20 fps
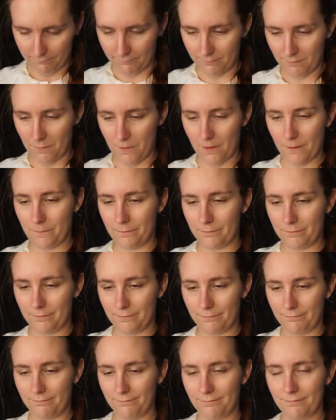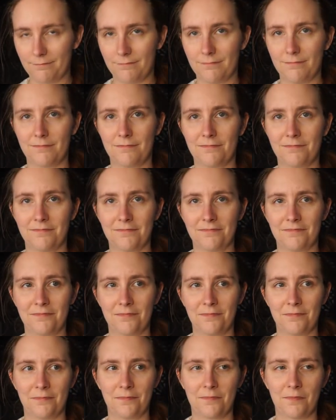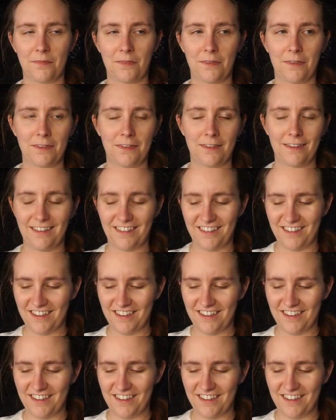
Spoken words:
[no speech]